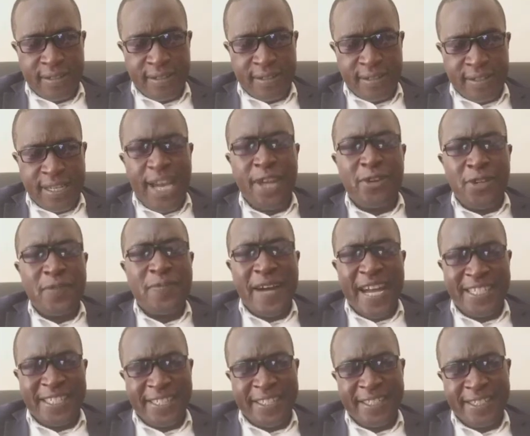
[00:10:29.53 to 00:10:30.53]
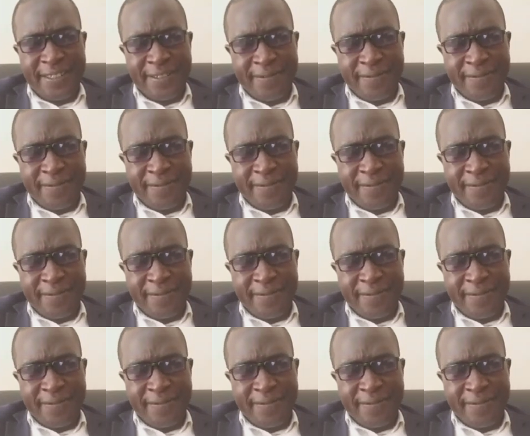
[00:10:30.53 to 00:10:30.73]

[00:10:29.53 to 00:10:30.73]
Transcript: Can you imagine?